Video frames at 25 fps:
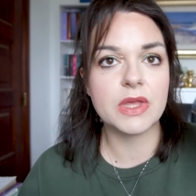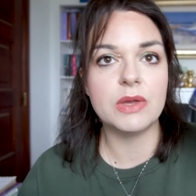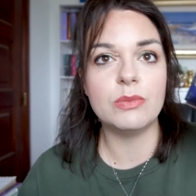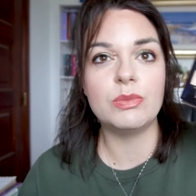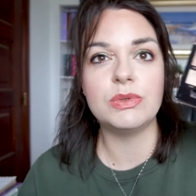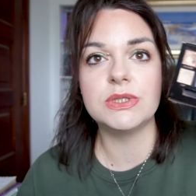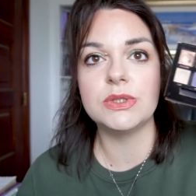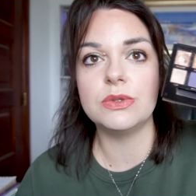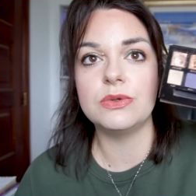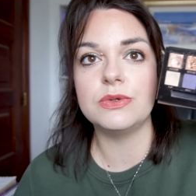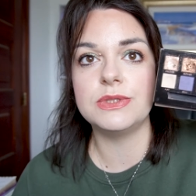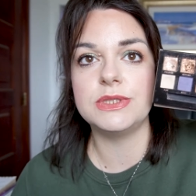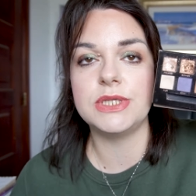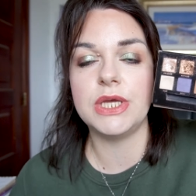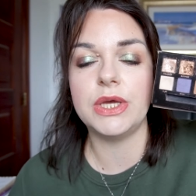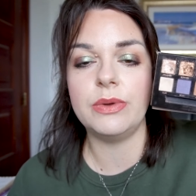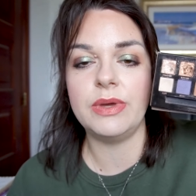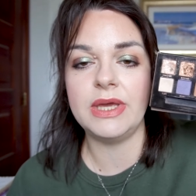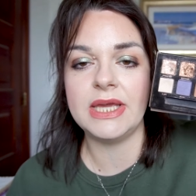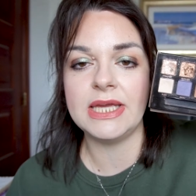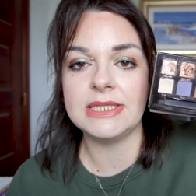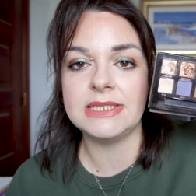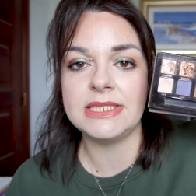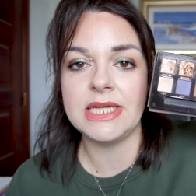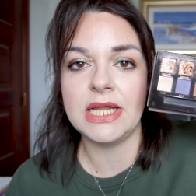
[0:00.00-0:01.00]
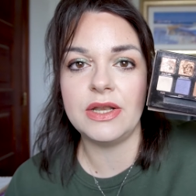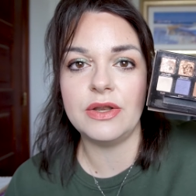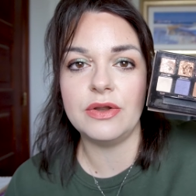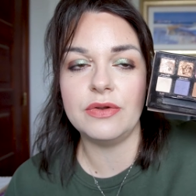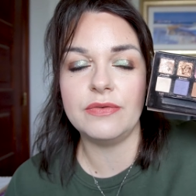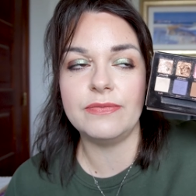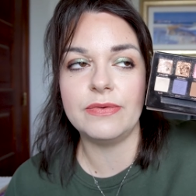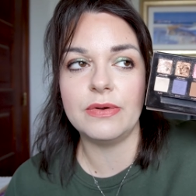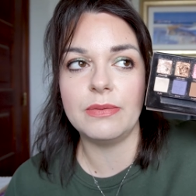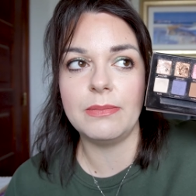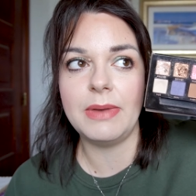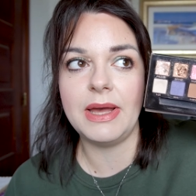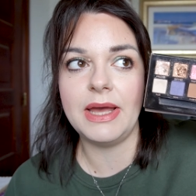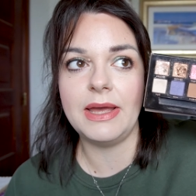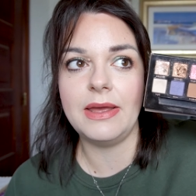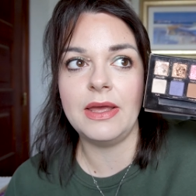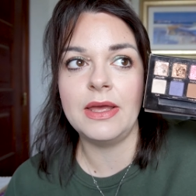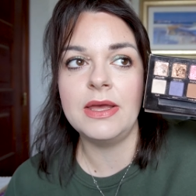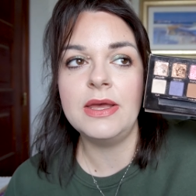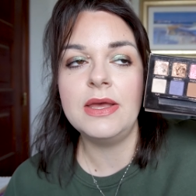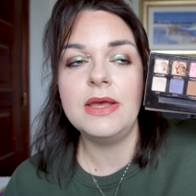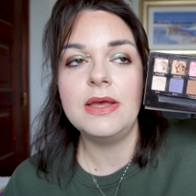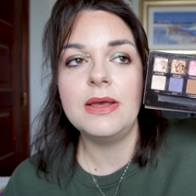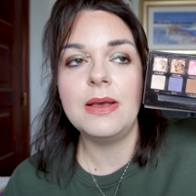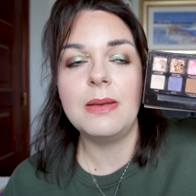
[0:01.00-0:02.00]
Was also a contender for
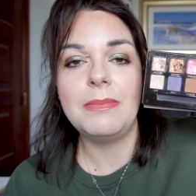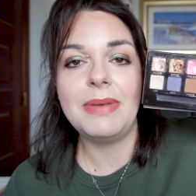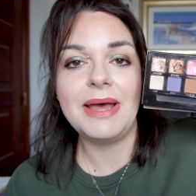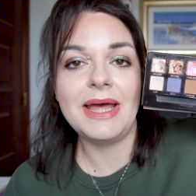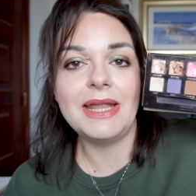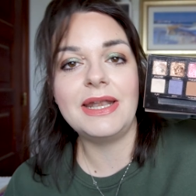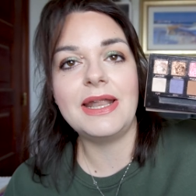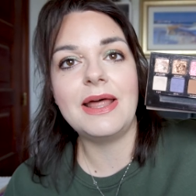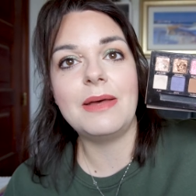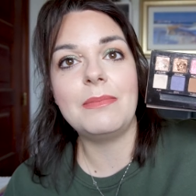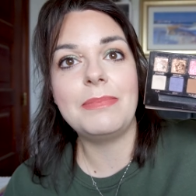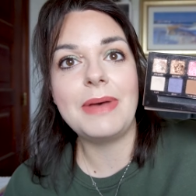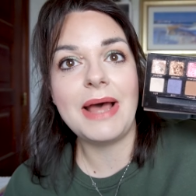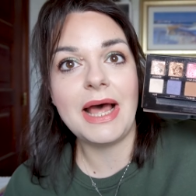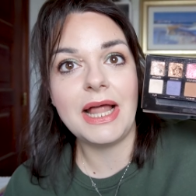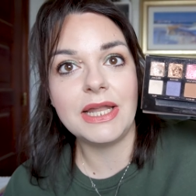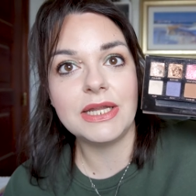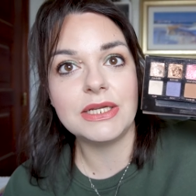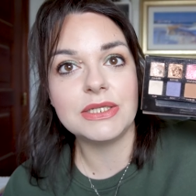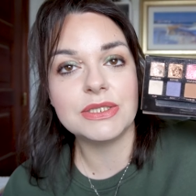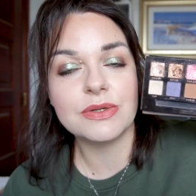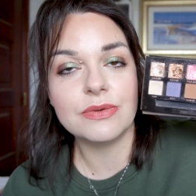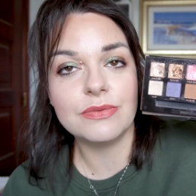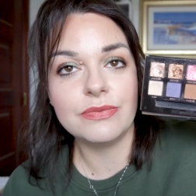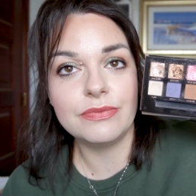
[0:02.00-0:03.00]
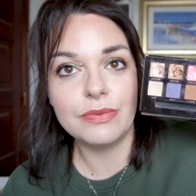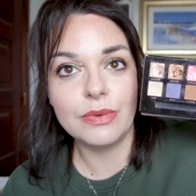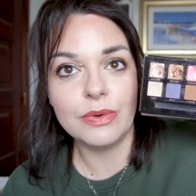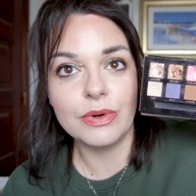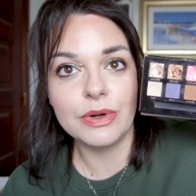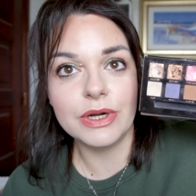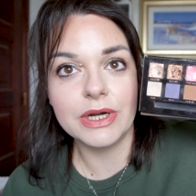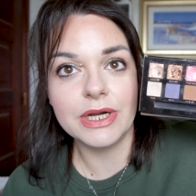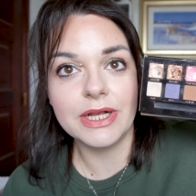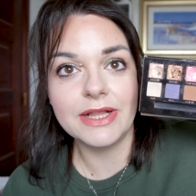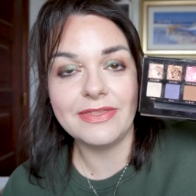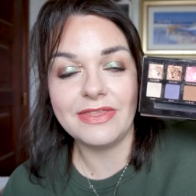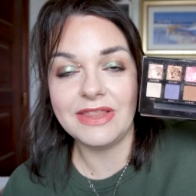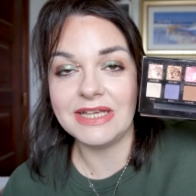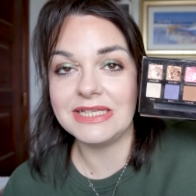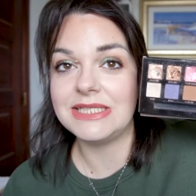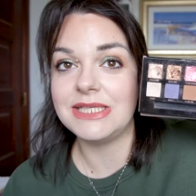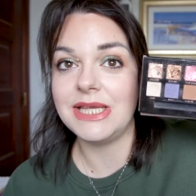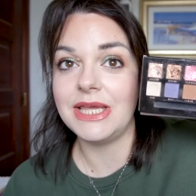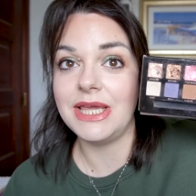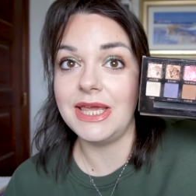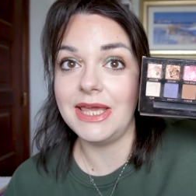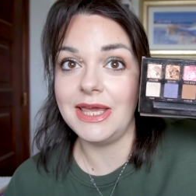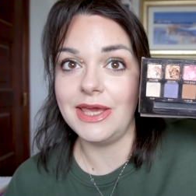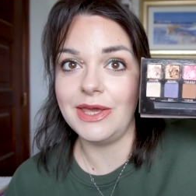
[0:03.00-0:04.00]
my Pan Lab palette for this
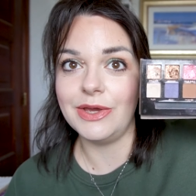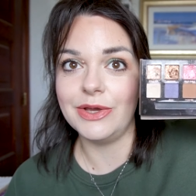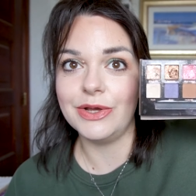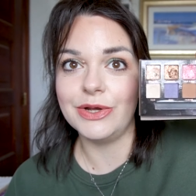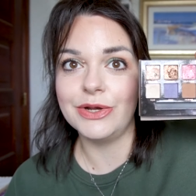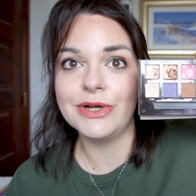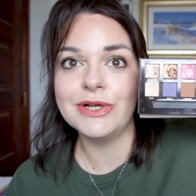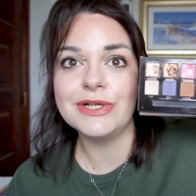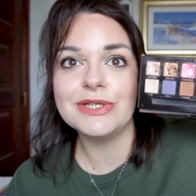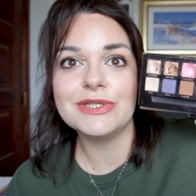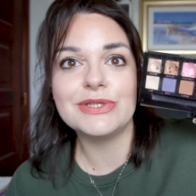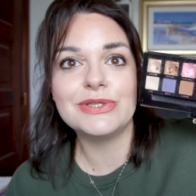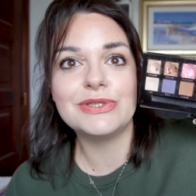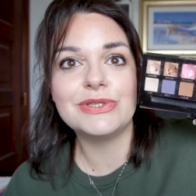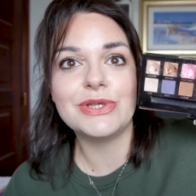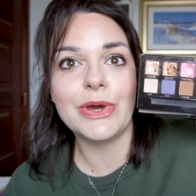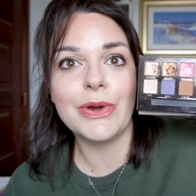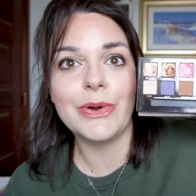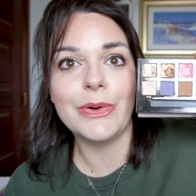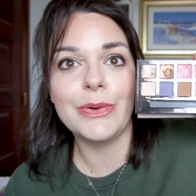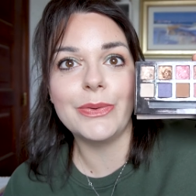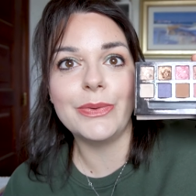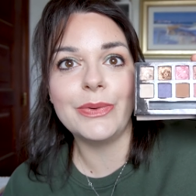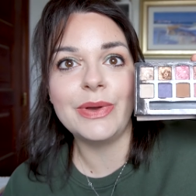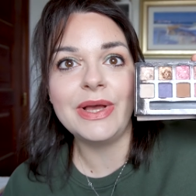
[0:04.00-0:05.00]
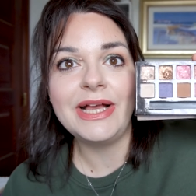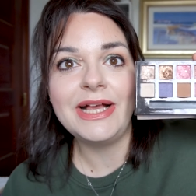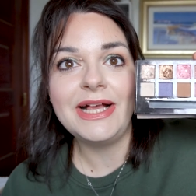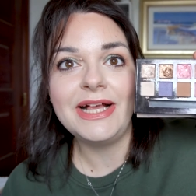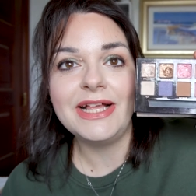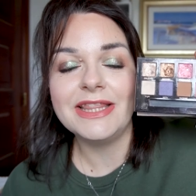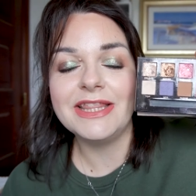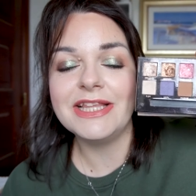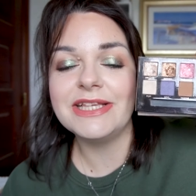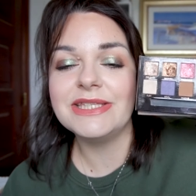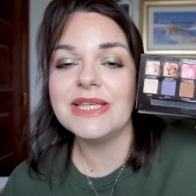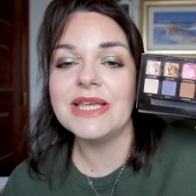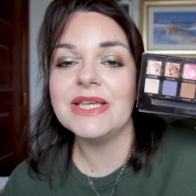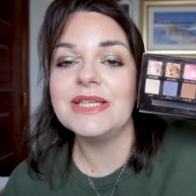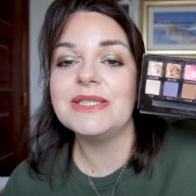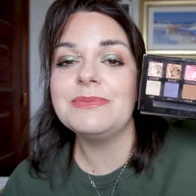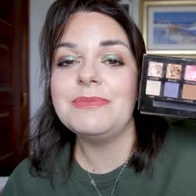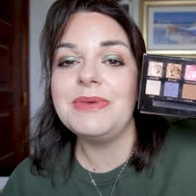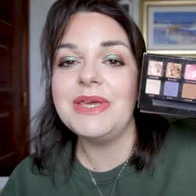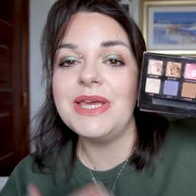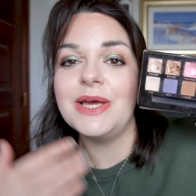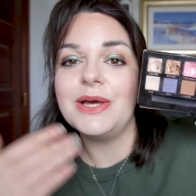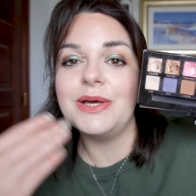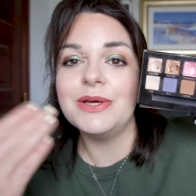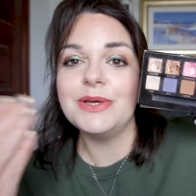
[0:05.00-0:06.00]
year. So this gives
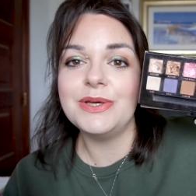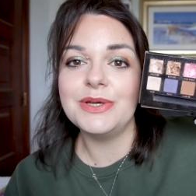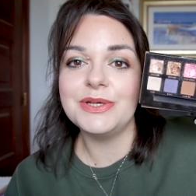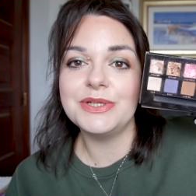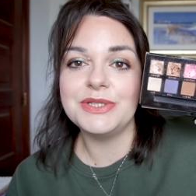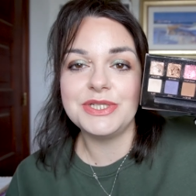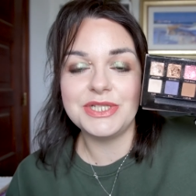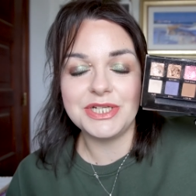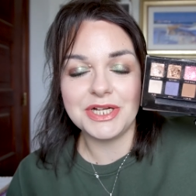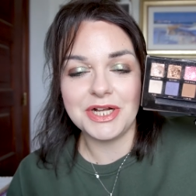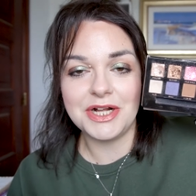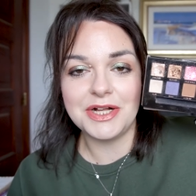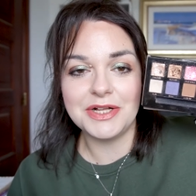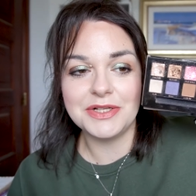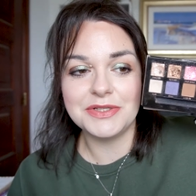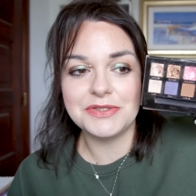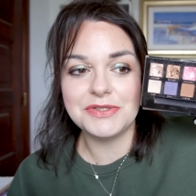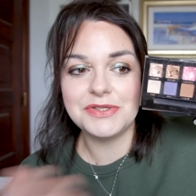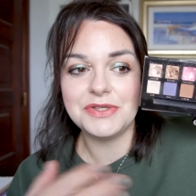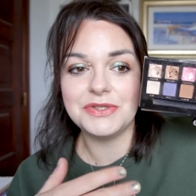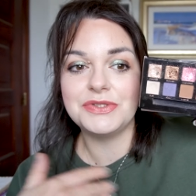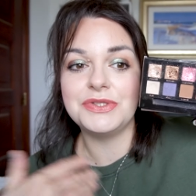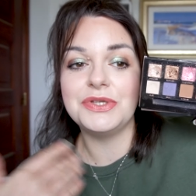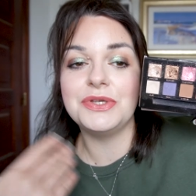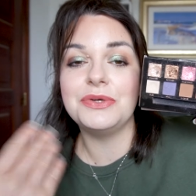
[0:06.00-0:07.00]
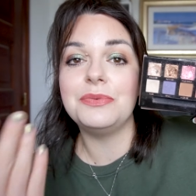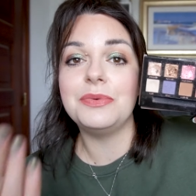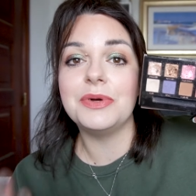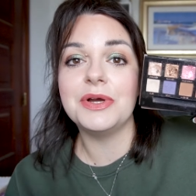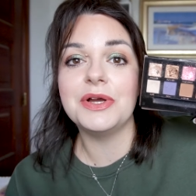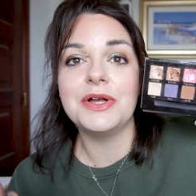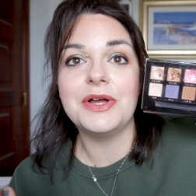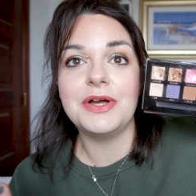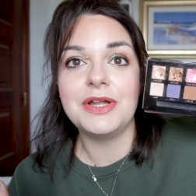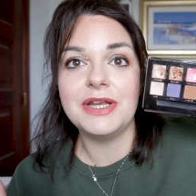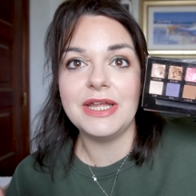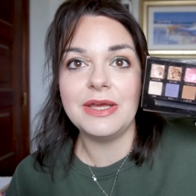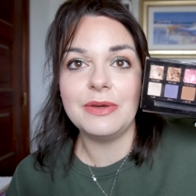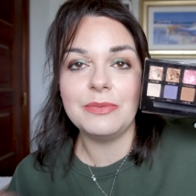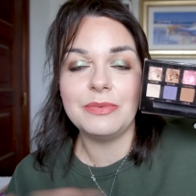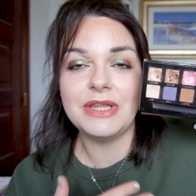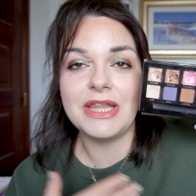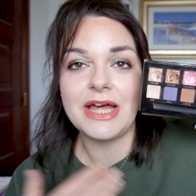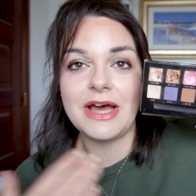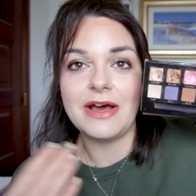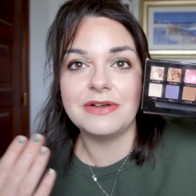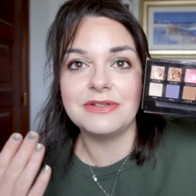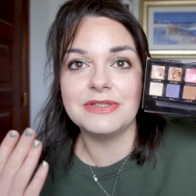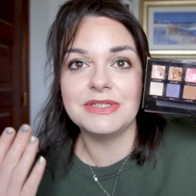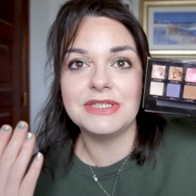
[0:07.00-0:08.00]
me a good chance to work on it
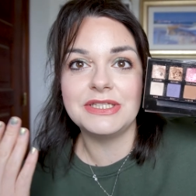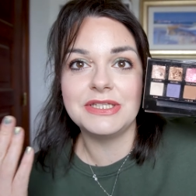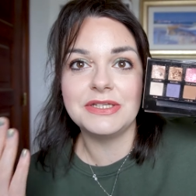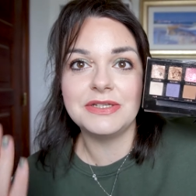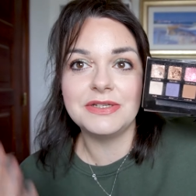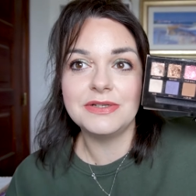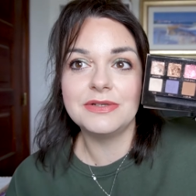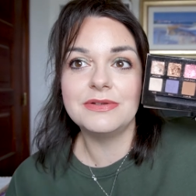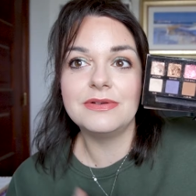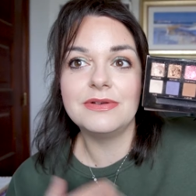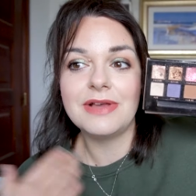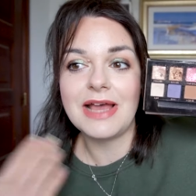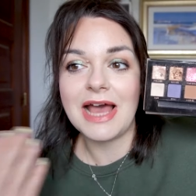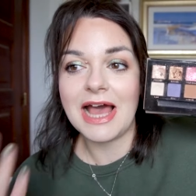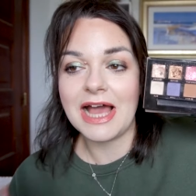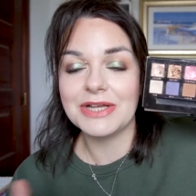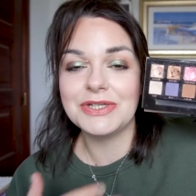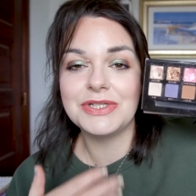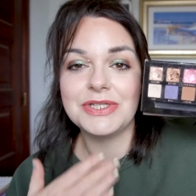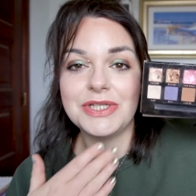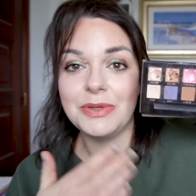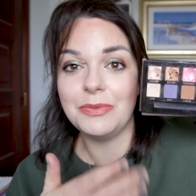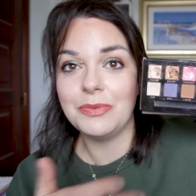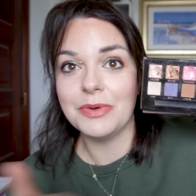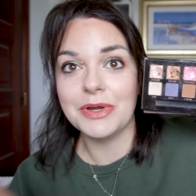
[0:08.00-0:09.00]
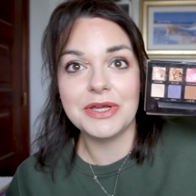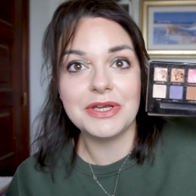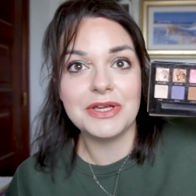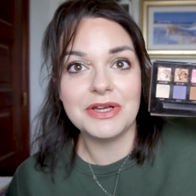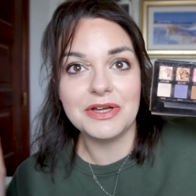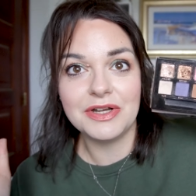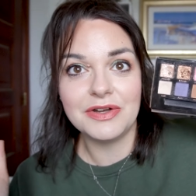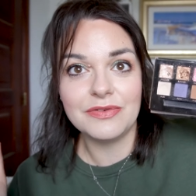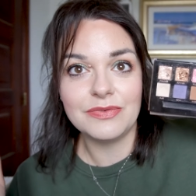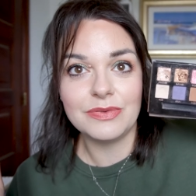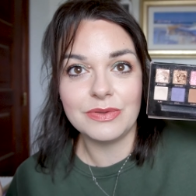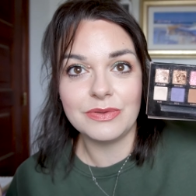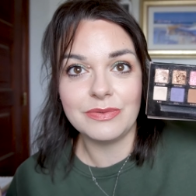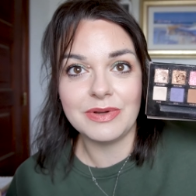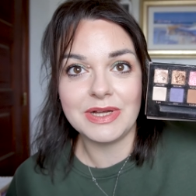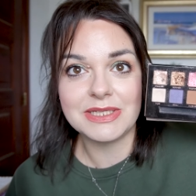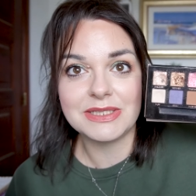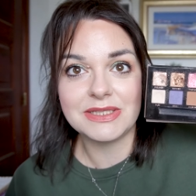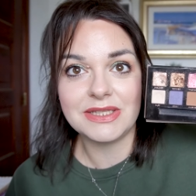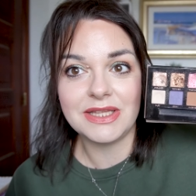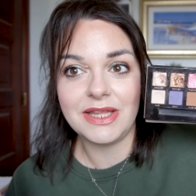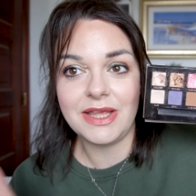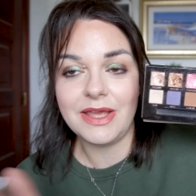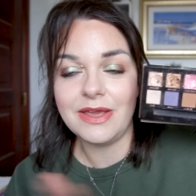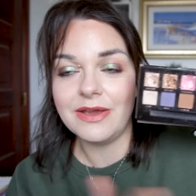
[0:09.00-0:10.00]
without actually working on it for the
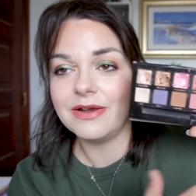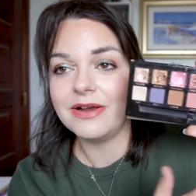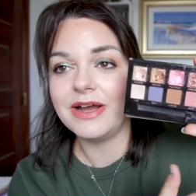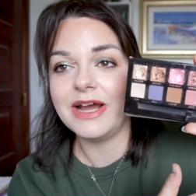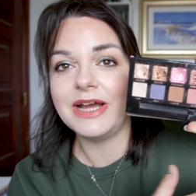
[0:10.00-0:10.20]
rest of the year.